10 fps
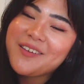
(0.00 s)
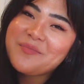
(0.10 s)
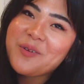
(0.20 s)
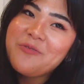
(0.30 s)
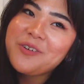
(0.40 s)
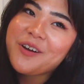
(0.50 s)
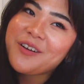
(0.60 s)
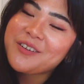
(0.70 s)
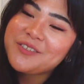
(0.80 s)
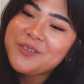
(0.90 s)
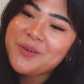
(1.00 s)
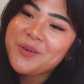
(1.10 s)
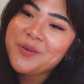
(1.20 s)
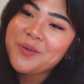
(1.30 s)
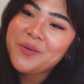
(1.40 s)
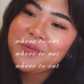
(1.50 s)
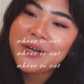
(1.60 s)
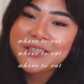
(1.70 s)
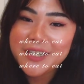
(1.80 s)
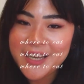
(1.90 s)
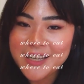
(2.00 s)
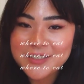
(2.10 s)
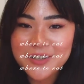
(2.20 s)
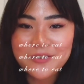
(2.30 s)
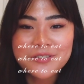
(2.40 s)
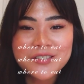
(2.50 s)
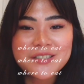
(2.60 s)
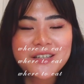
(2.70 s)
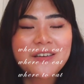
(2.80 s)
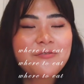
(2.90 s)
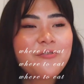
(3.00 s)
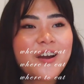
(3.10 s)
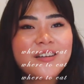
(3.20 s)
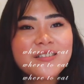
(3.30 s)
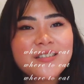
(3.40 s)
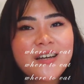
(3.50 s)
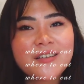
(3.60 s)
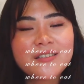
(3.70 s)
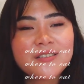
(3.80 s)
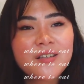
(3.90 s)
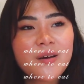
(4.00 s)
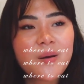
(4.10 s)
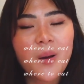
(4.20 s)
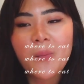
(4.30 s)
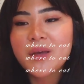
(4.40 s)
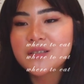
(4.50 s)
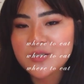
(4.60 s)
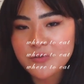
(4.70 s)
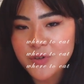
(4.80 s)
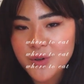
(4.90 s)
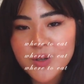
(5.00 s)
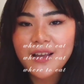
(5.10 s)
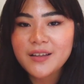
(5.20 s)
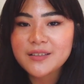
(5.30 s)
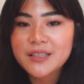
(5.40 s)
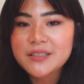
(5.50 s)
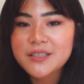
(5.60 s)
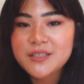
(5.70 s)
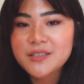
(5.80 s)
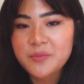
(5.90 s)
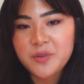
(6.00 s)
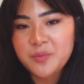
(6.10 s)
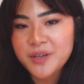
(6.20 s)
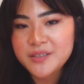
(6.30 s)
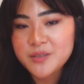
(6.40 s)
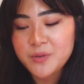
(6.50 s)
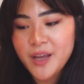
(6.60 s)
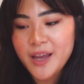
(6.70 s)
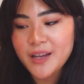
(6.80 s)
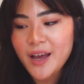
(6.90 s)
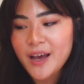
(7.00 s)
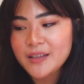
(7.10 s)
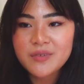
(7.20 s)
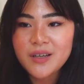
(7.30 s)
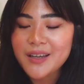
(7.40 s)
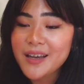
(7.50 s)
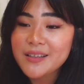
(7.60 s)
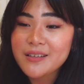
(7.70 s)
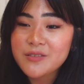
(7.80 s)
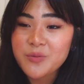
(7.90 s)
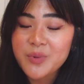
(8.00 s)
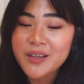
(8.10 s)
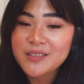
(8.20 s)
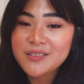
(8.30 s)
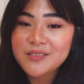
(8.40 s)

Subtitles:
moving on to where to eat. Obviously France has amazing food, and these are just some of the places we ate at. Again, these are a bit